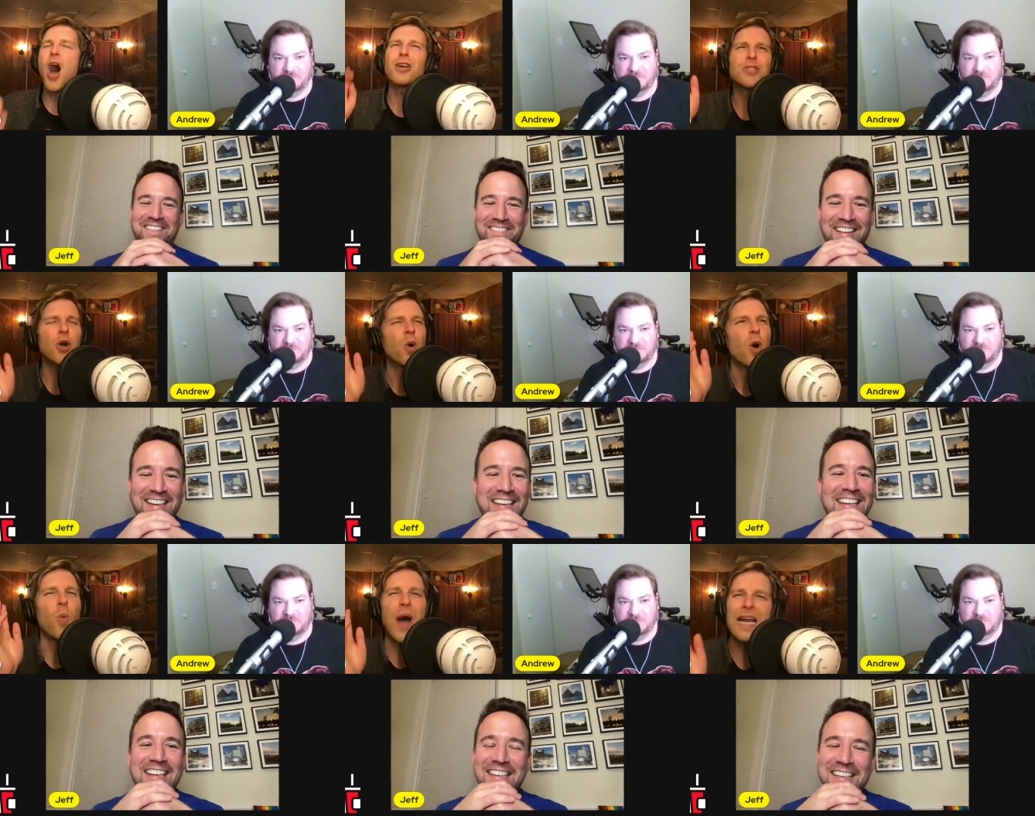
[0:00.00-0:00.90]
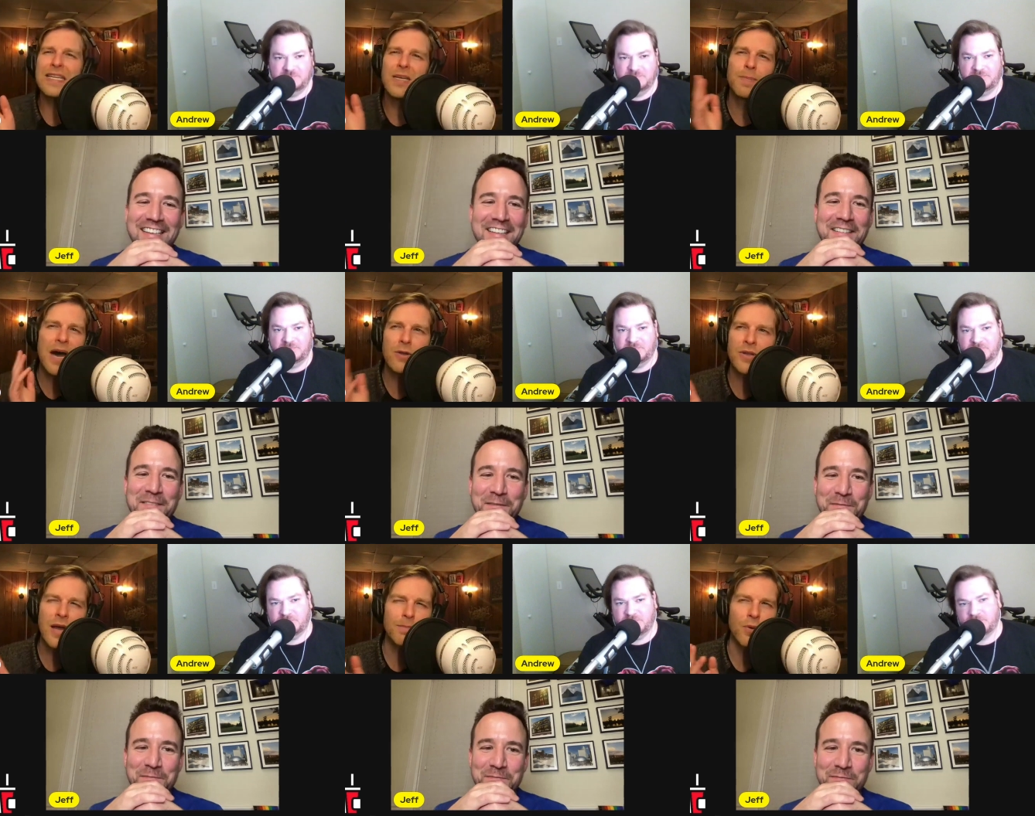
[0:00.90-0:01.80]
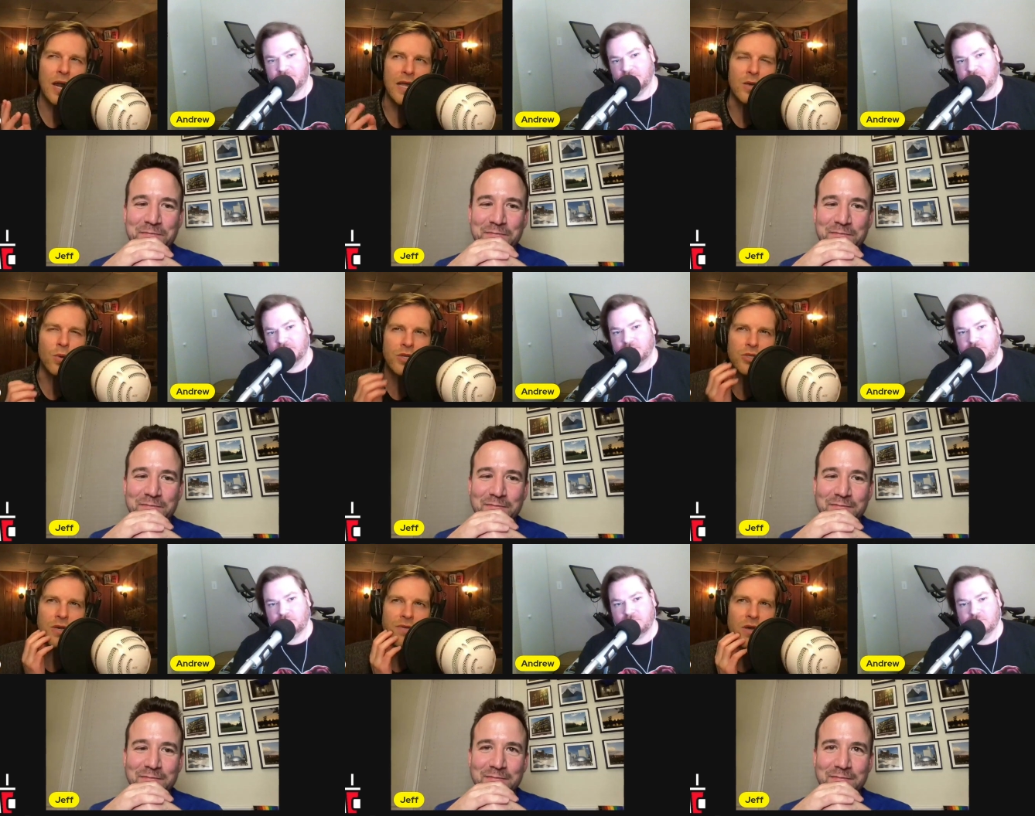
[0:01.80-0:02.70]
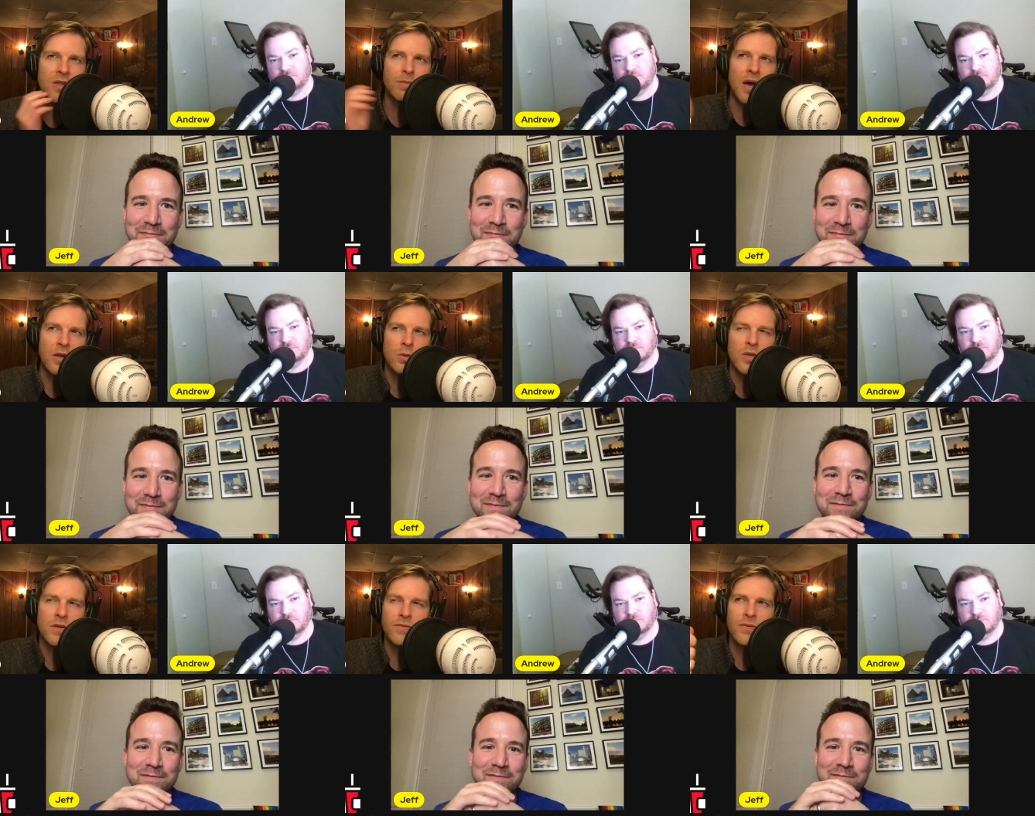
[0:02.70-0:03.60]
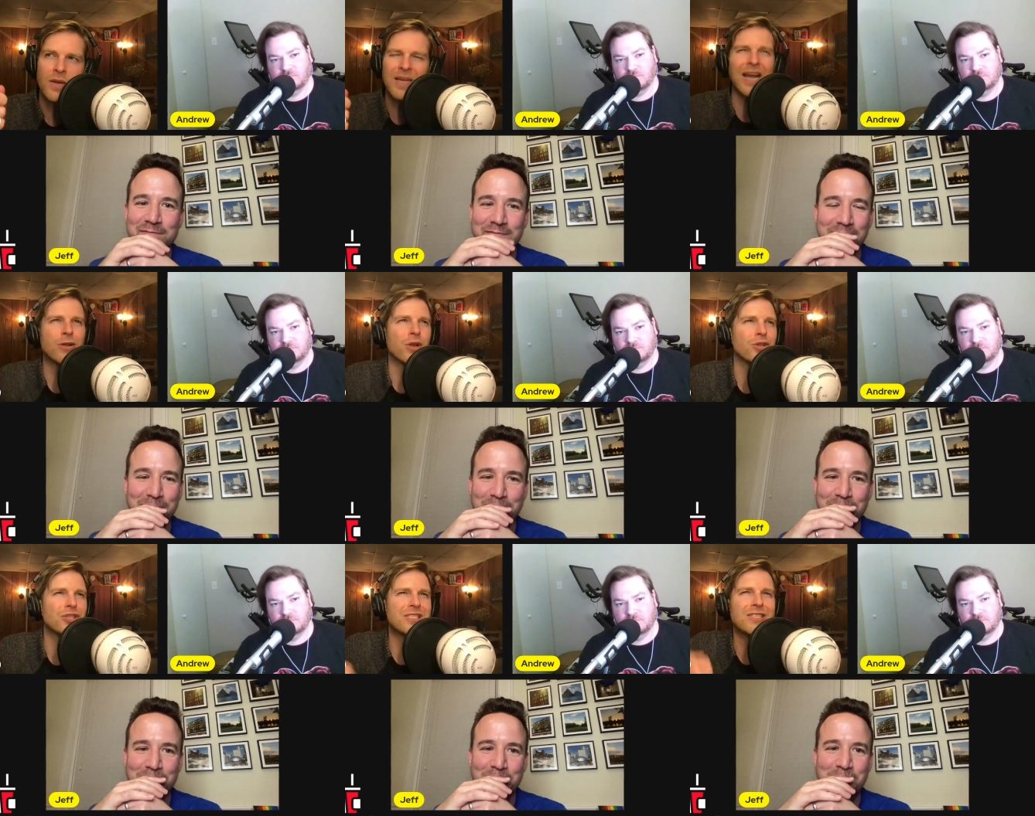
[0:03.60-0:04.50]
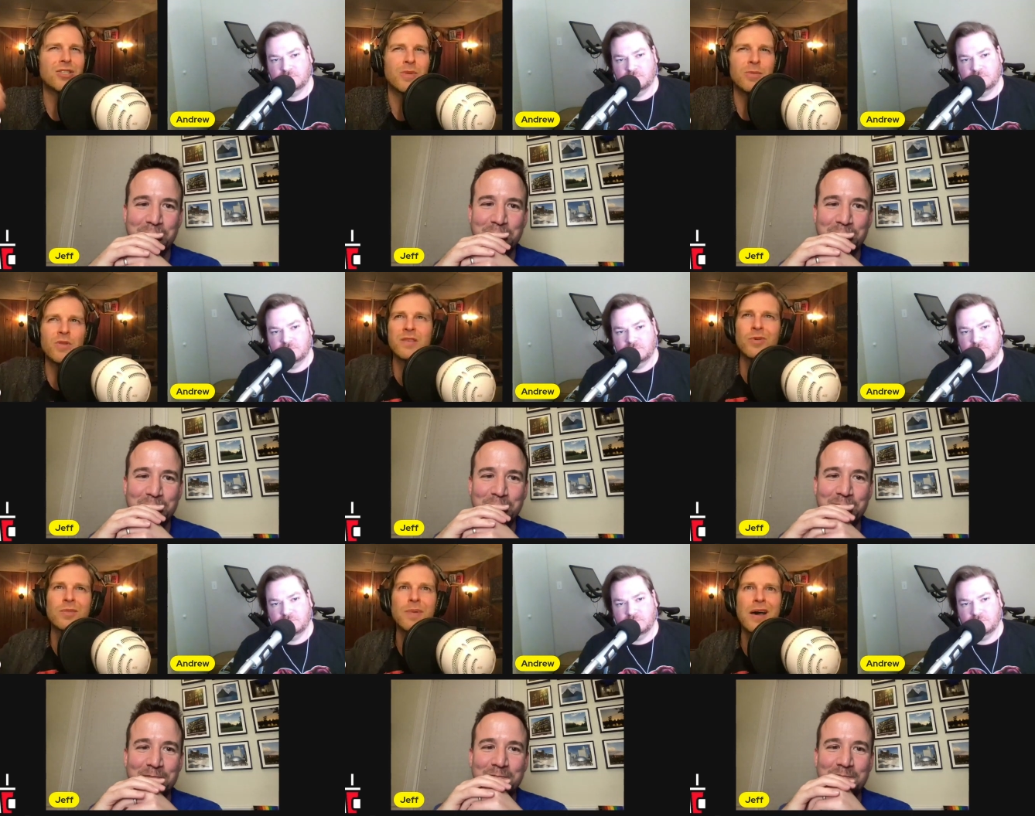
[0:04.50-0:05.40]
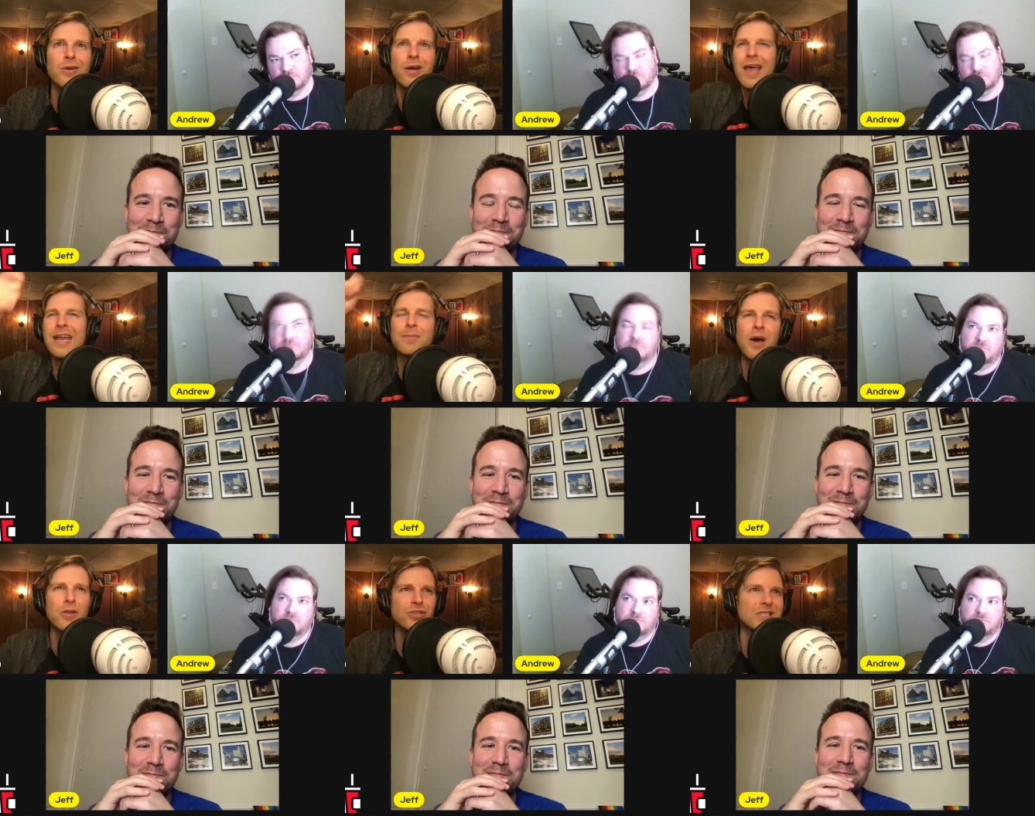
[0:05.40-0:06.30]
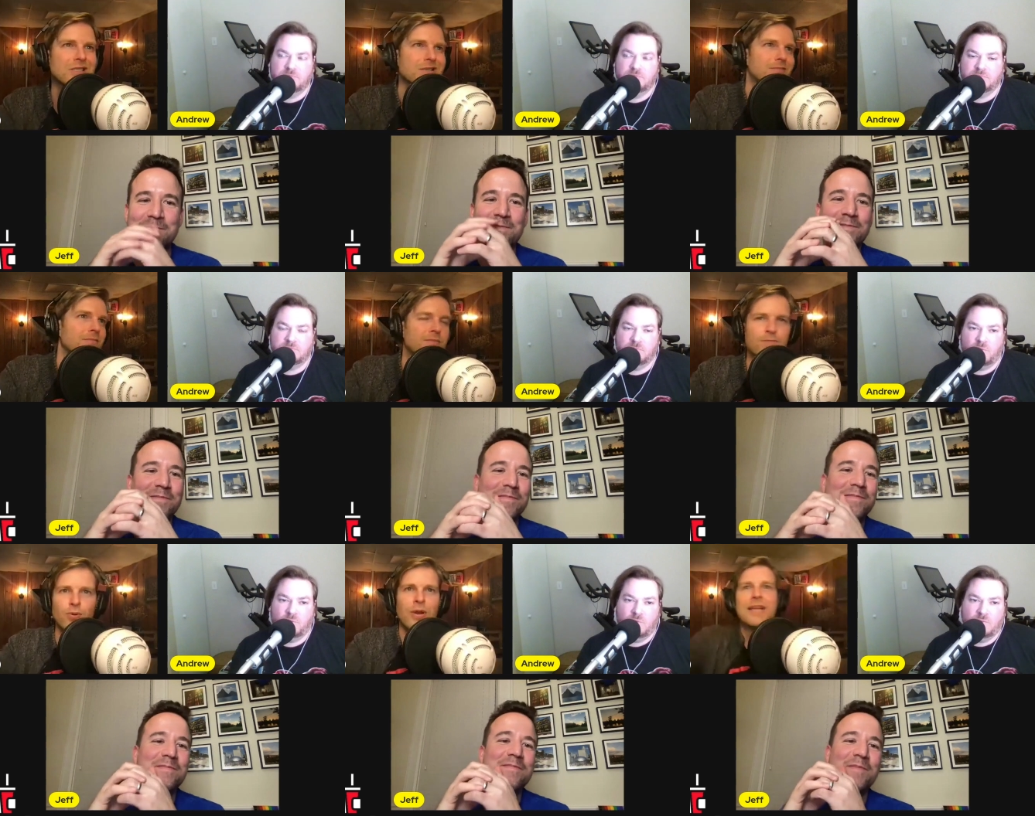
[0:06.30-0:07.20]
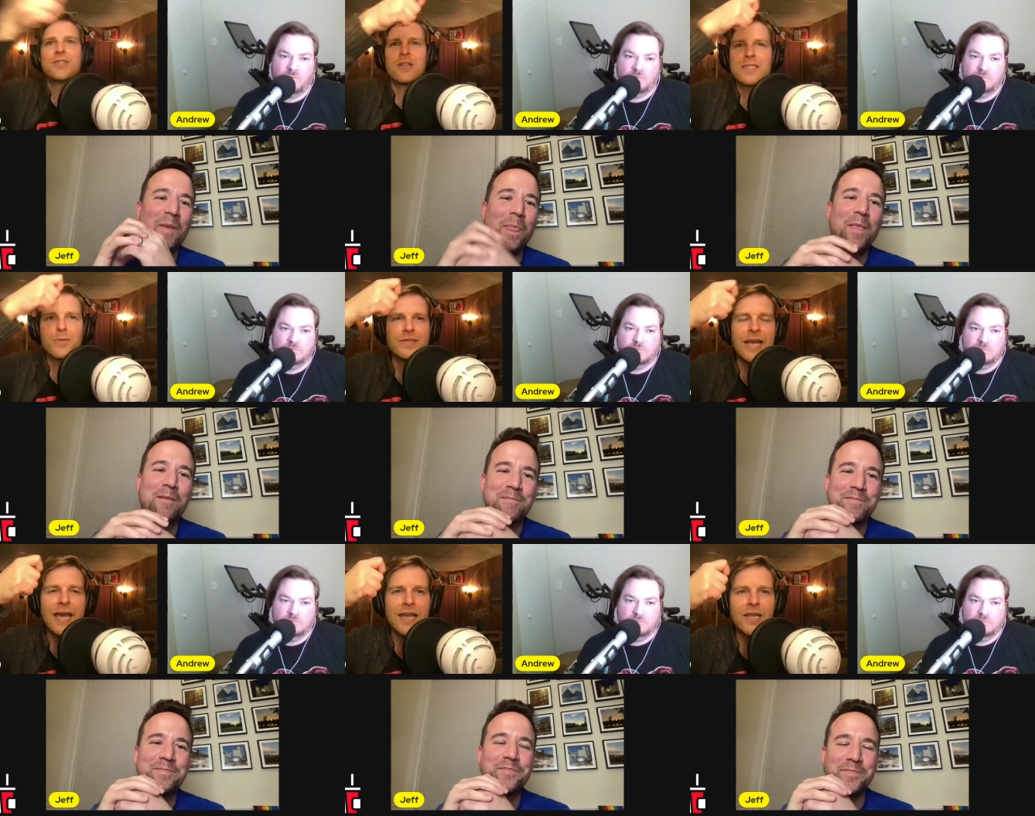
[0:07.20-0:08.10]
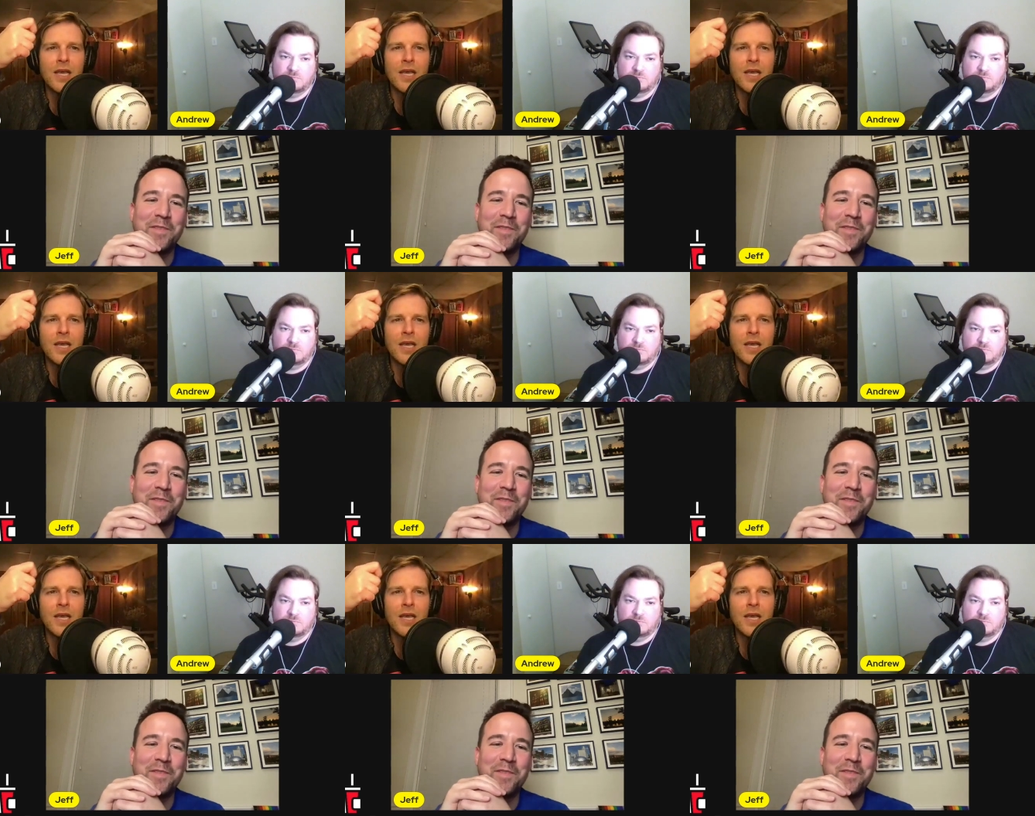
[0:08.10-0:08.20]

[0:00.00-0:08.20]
Speaker 1: also, why did the bottle not break? Wouldn't you have thought the bottle would have? I mean, I don't know. You just see so many movies where the bottle, any bottle, just breaks on someone's head.